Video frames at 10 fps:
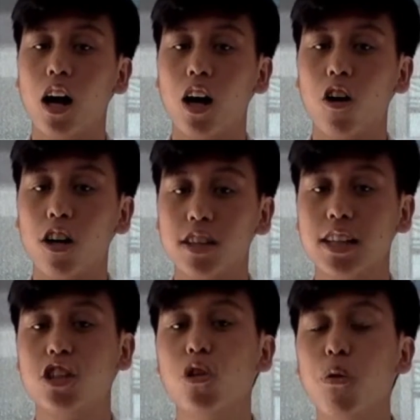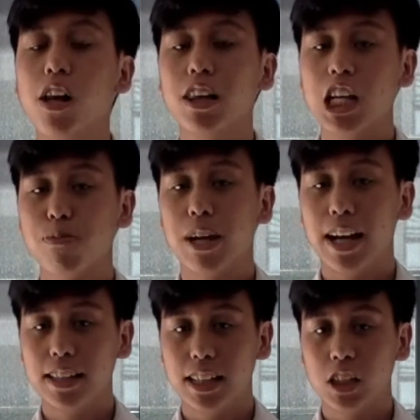causes new world
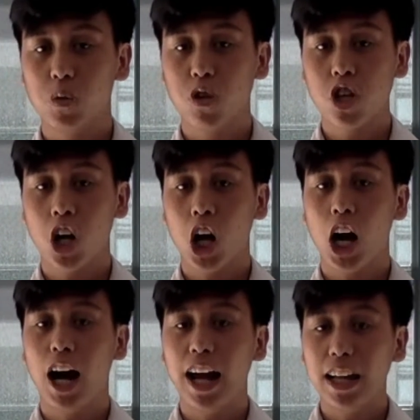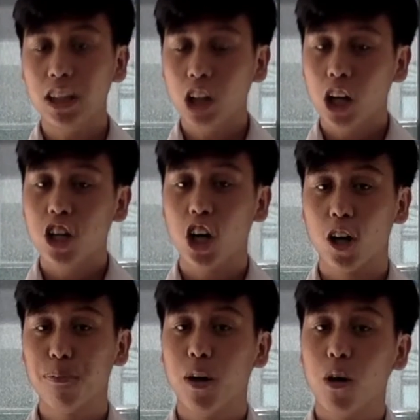leishmaniasis, which occur in
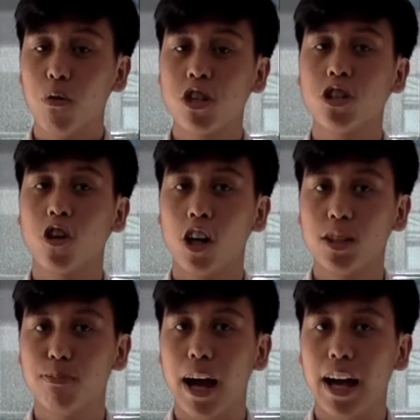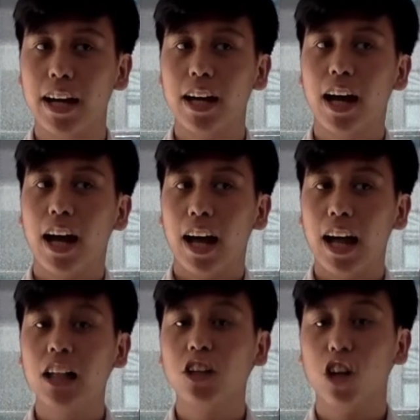Europe, which is caused by
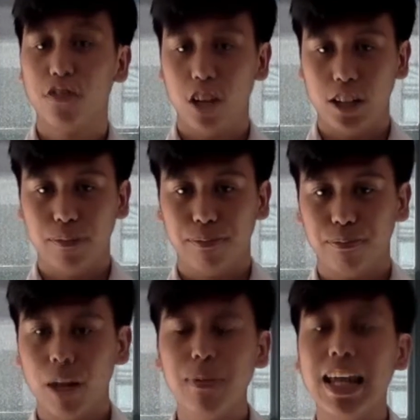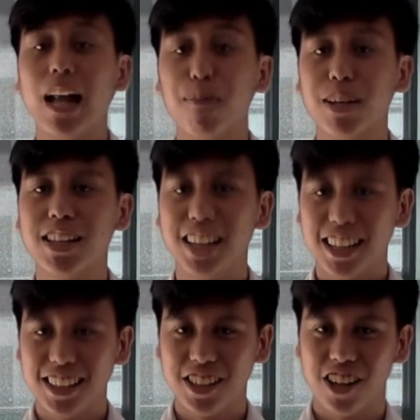L.
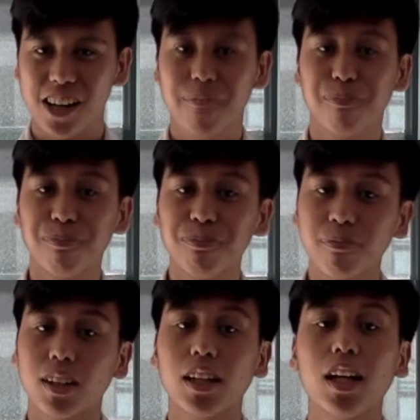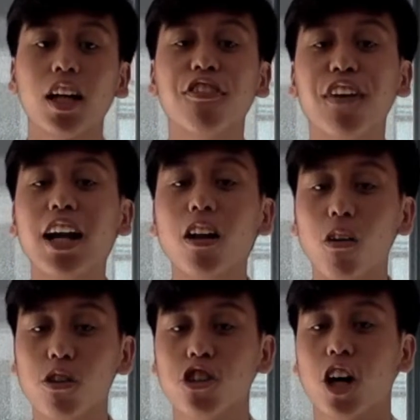brasiliensis, sorry. The final
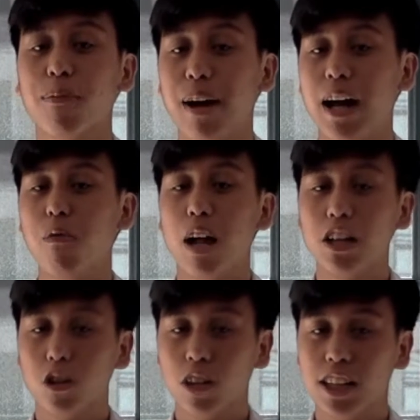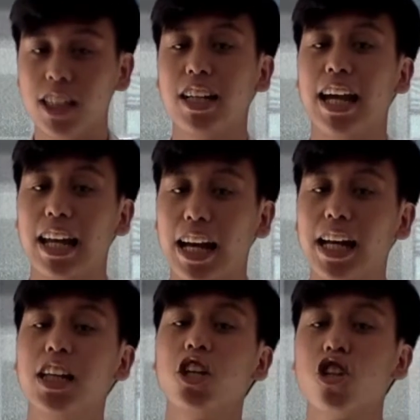hosts are man, wild rodents, and canine,
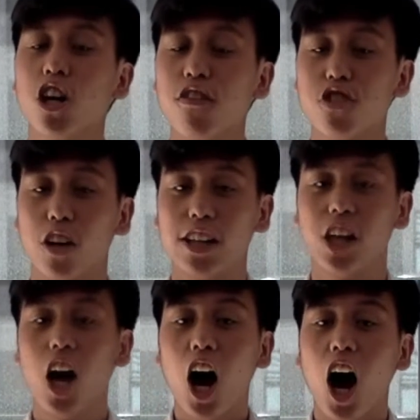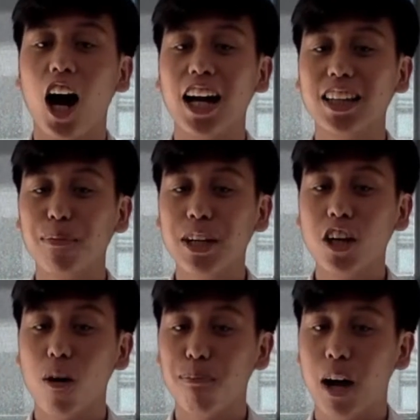and the drug of choice are antimony
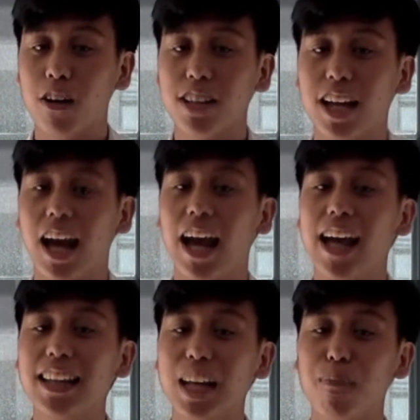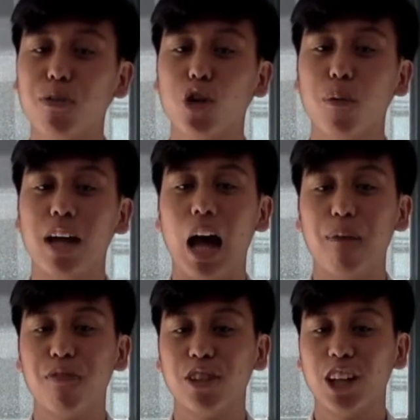compounds and liposomal
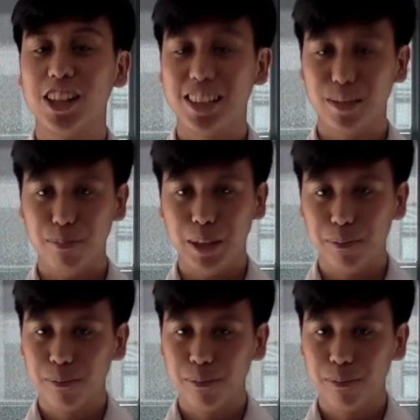amphotericin B.